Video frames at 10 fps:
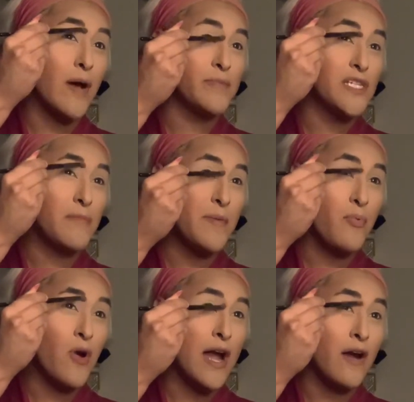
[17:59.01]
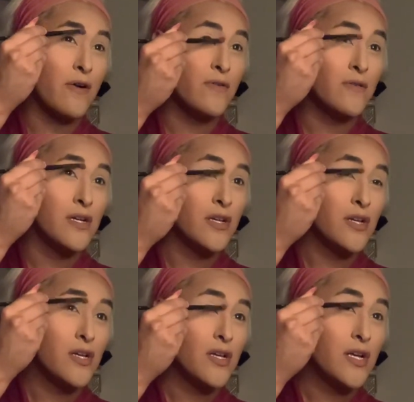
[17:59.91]
up to my brow
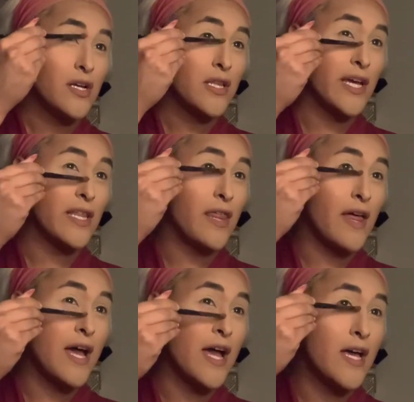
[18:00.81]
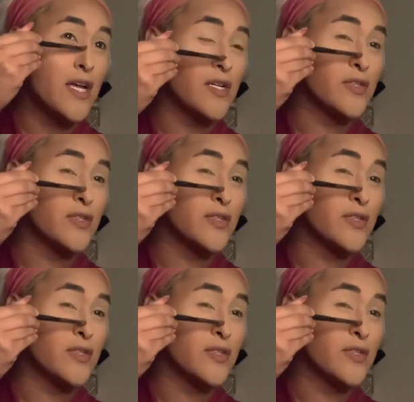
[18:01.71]
like that.